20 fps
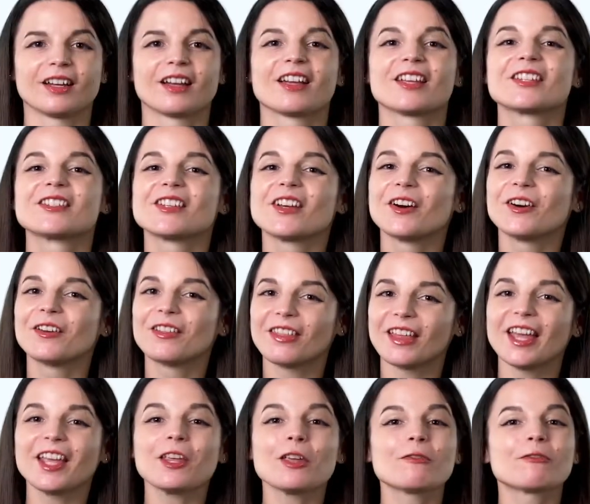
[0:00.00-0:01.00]
So
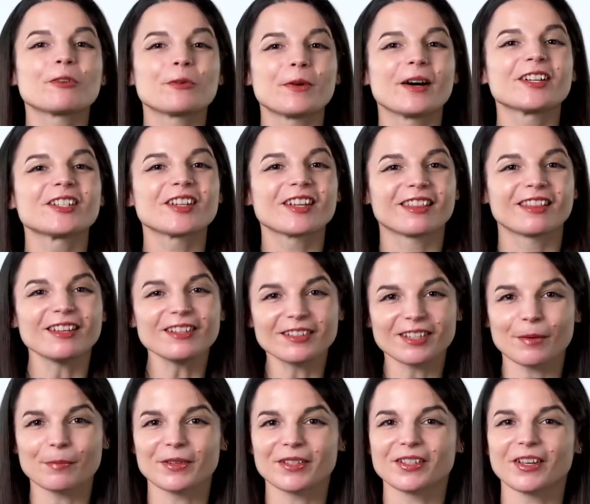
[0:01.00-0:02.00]
thank you for watching this
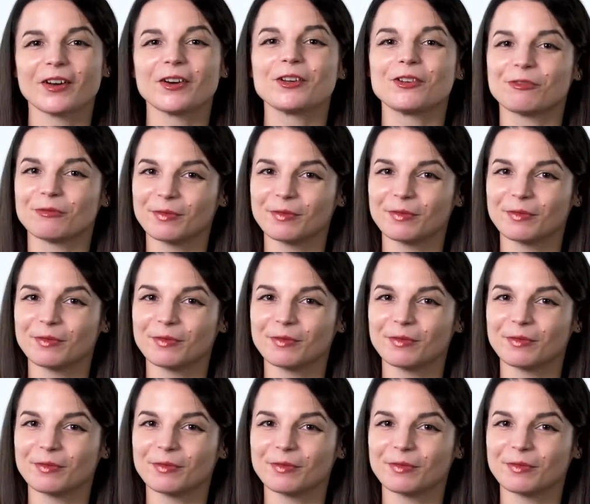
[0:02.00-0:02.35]
episode of